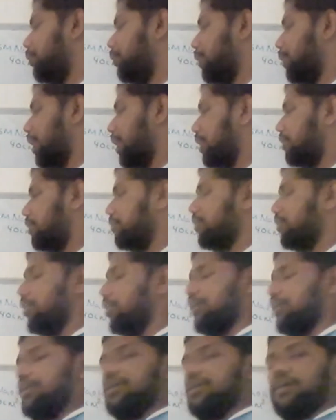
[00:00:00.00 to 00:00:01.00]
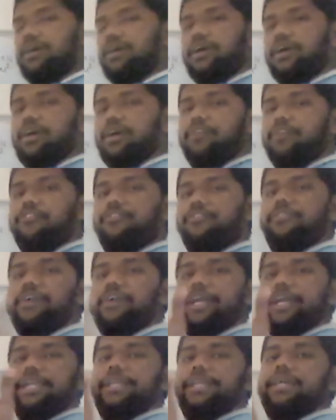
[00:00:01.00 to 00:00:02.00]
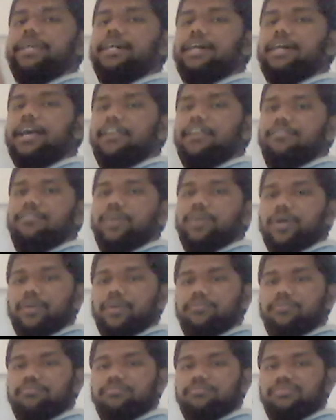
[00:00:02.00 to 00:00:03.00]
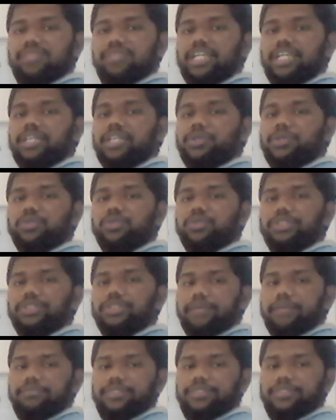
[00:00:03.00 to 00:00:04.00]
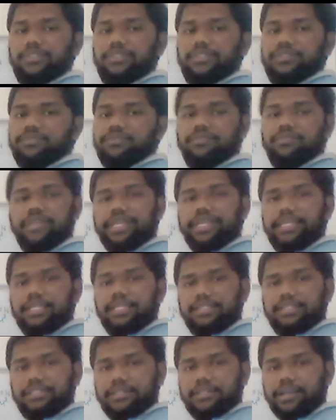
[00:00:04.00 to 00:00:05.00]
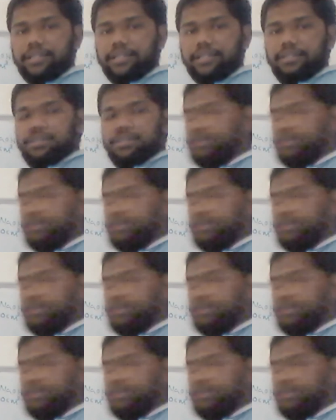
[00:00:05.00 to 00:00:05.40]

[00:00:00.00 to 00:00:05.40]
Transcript: You can find alpha in 2 steps, very easy, right?